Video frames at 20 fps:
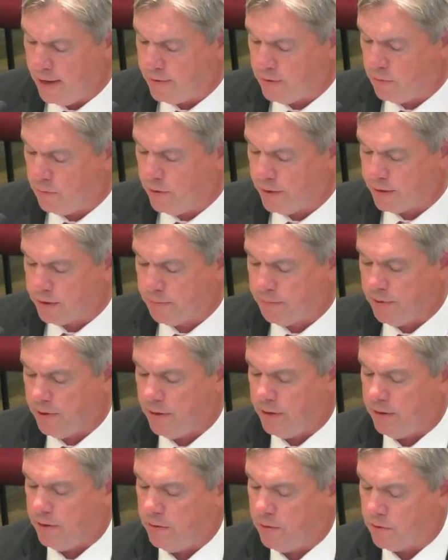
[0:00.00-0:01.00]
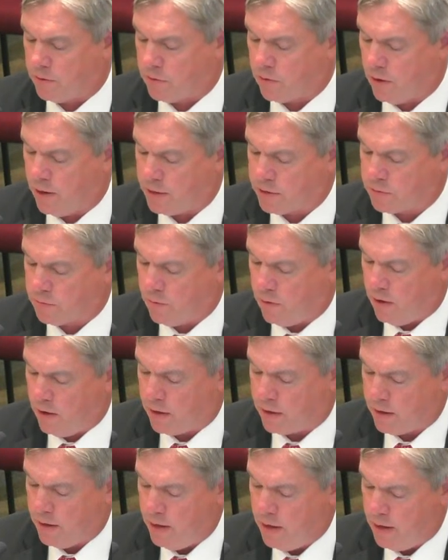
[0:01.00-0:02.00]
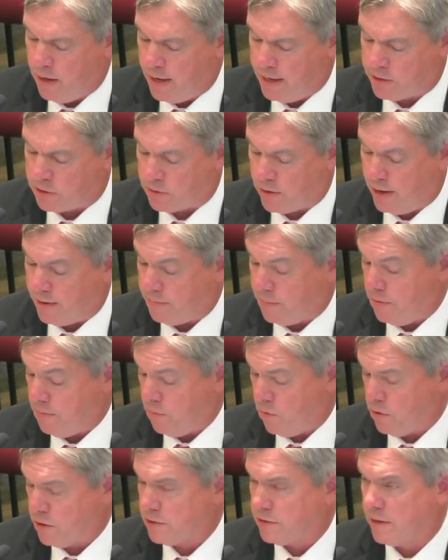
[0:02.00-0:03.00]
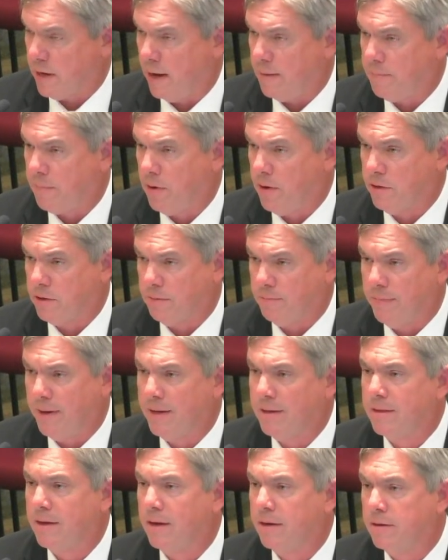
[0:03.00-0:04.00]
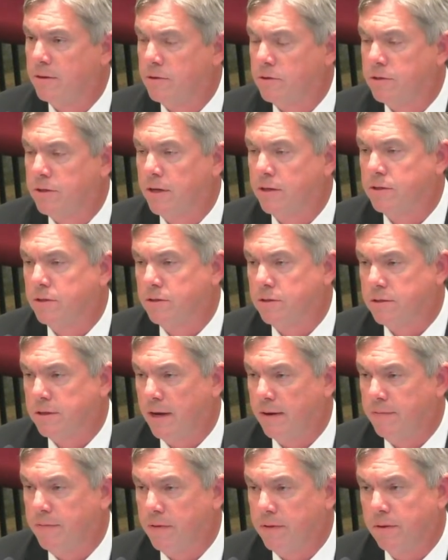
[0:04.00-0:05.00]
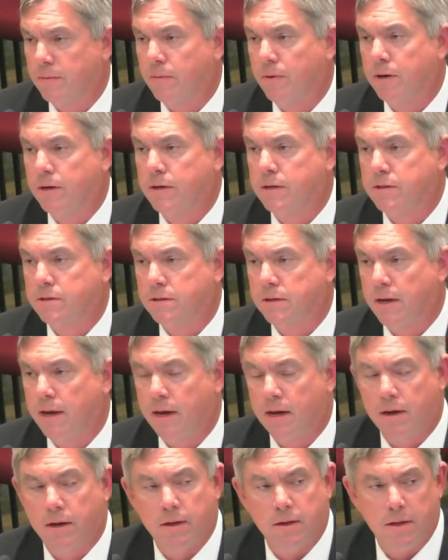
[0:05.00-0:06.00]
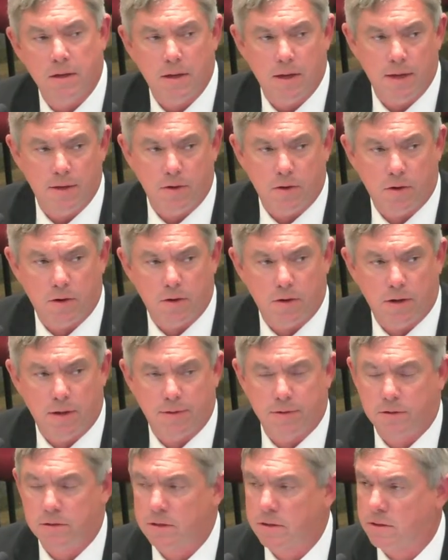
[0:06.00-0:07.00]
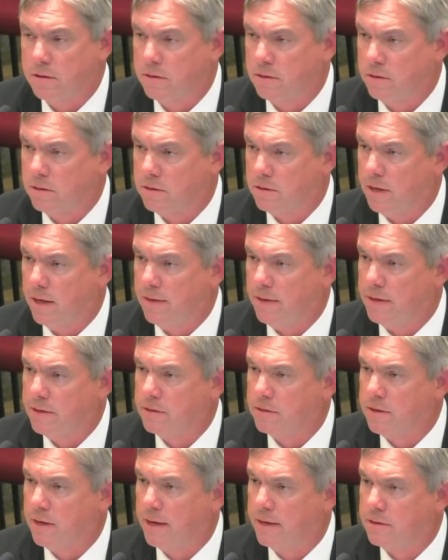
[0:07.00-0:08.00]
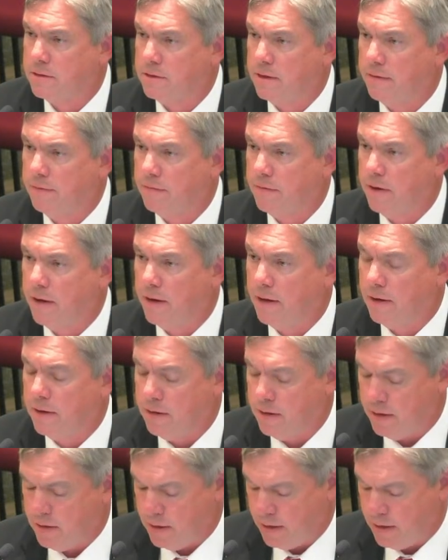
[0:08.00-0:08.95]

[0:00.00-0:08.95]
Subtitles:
They're willing to put in a new crosswalk and try to put more stop bars and make that intersection safer than what it is now. And you heard all the citizens say that it's not safe now.